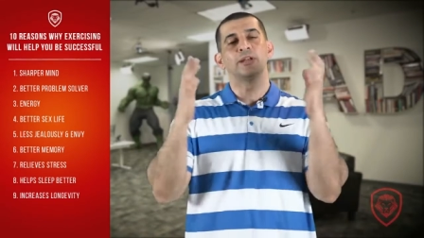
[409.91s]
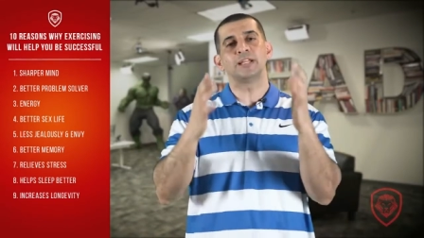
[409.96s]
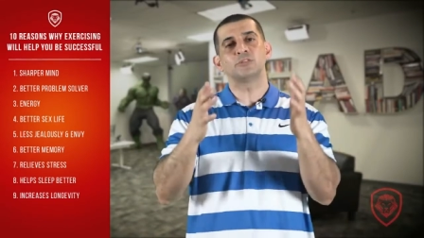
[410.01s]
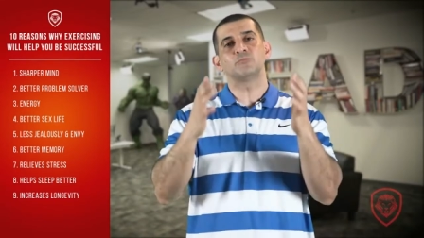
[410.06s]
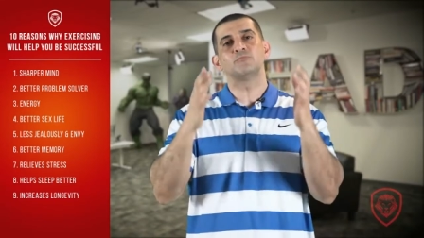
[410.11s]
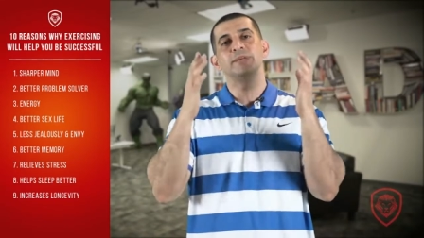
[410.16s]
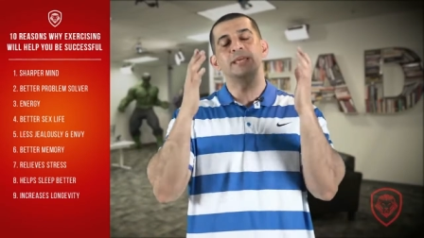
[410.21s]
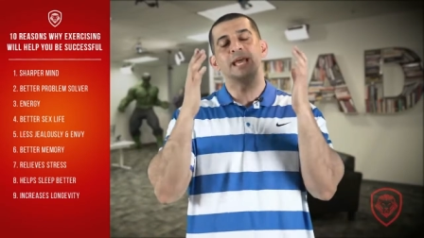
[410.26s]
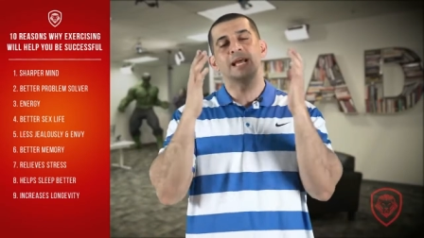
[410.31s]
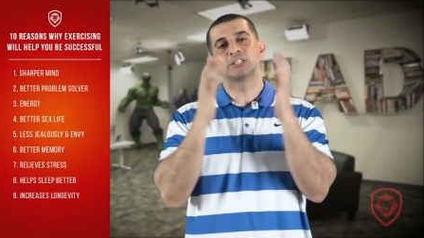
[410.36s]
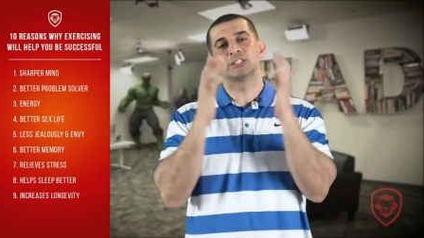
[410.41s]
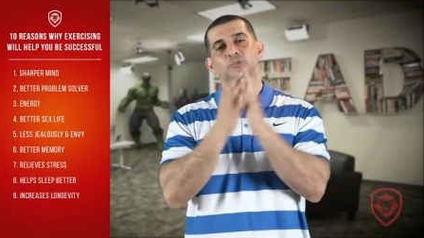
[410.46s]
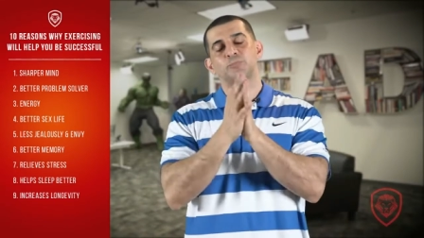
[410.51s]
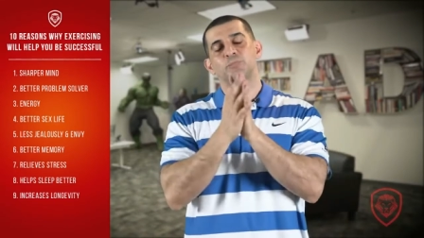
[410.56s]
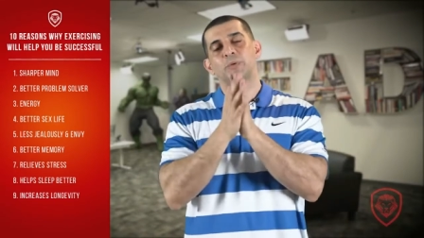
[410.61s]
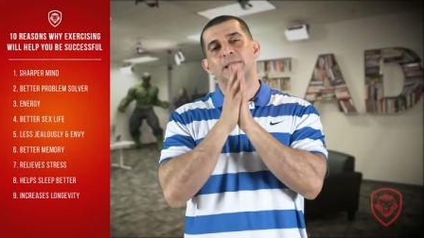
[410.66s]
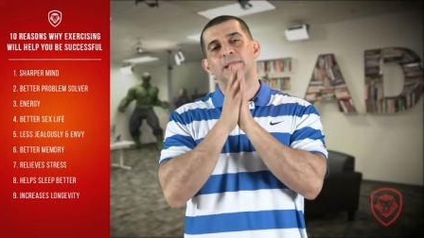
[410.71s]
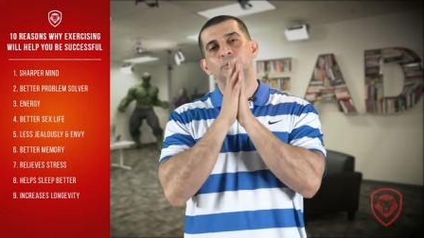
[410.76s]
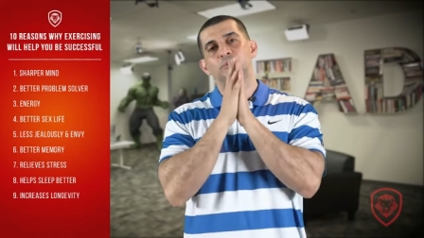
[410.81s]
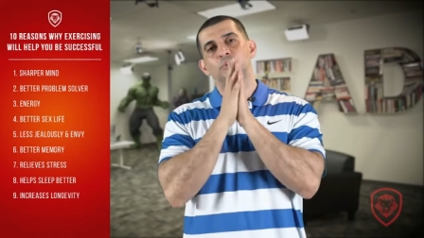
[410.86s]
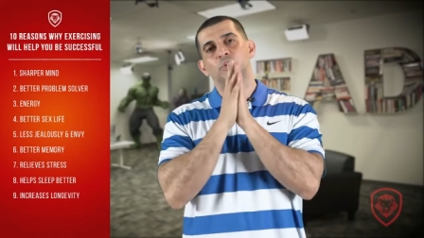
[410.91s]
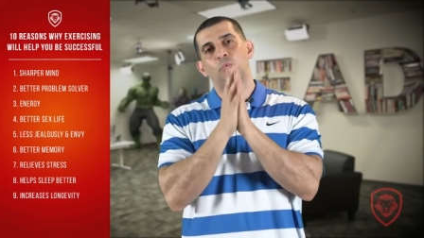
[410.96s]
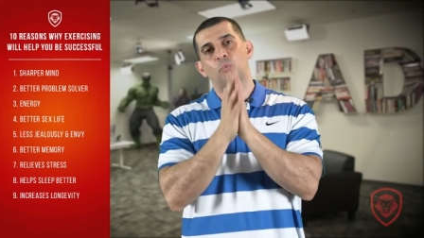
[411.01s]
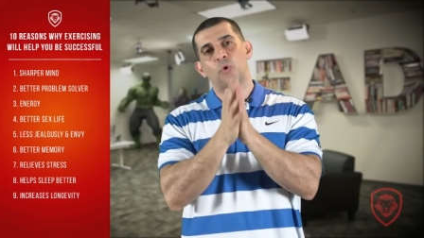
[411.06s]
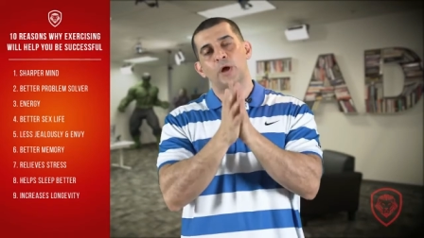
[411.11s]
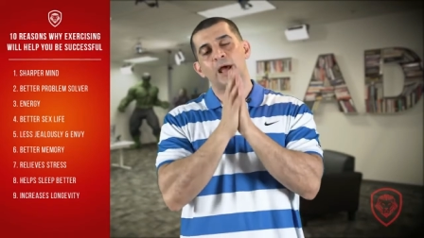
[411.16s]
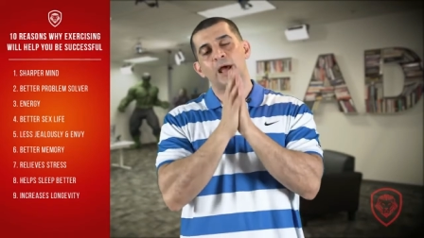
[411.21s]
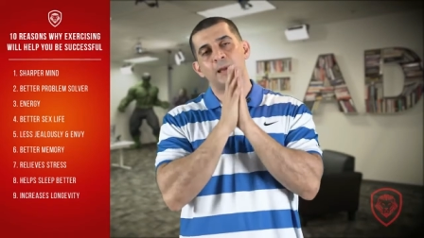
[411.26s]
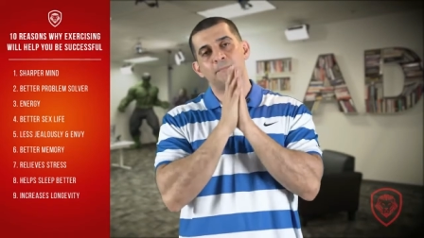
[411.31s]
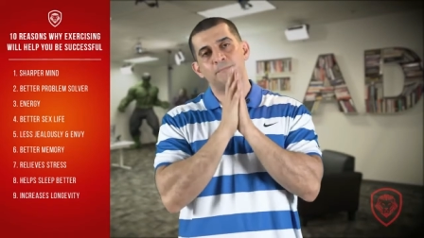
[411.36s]
Let me explain to you
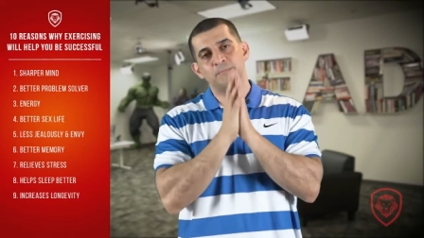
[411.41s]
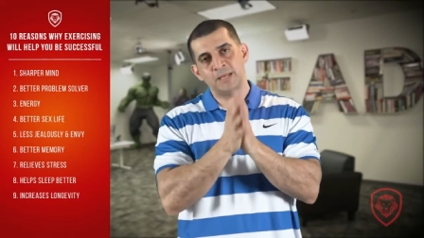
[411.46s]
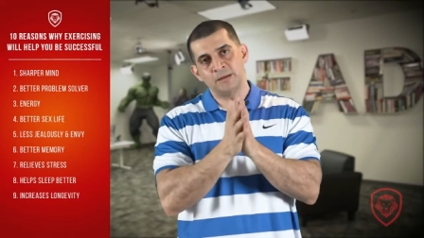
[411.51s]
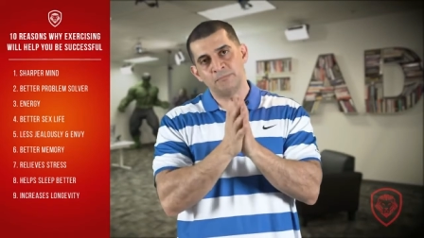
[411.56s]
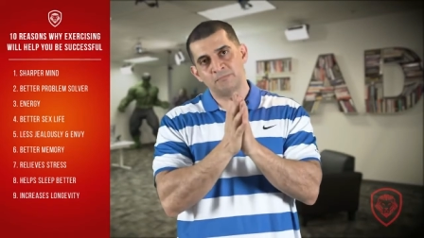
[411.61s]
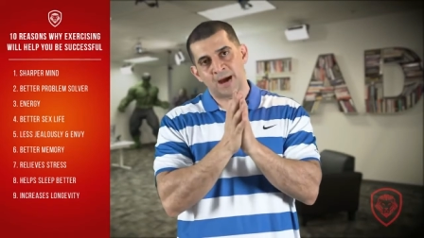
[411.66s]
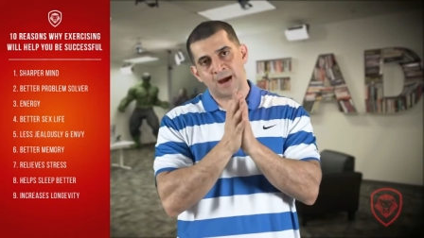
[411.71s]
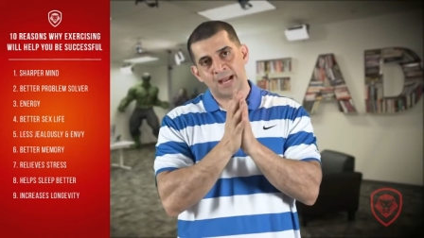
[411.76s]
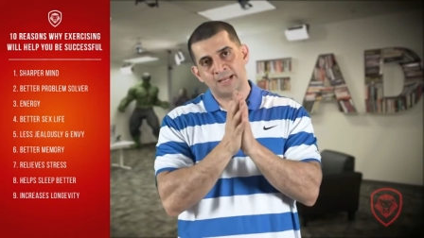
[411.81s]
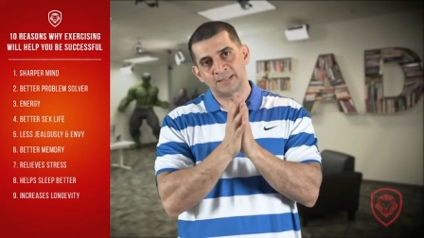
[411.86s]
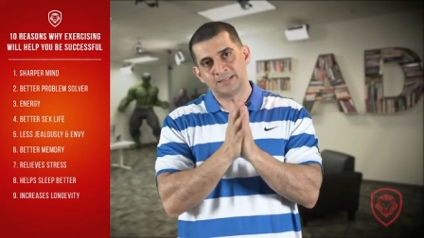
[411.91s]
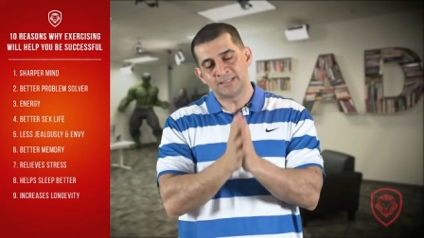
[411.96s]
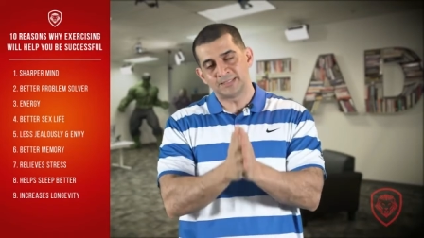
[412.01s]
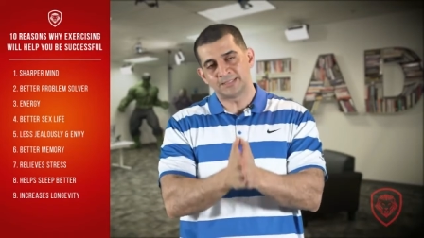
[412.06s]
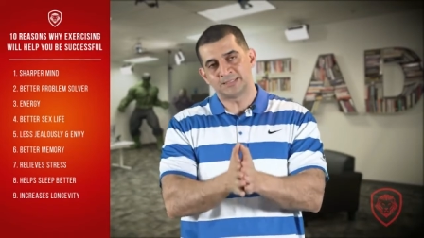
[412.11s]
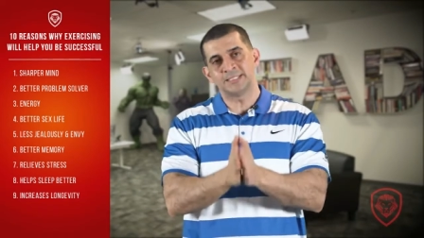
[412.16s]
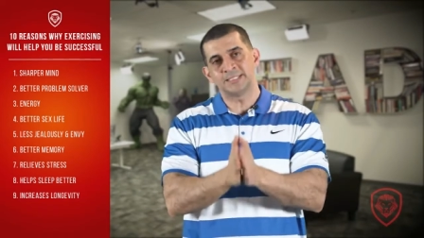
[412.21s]
what I mean by this.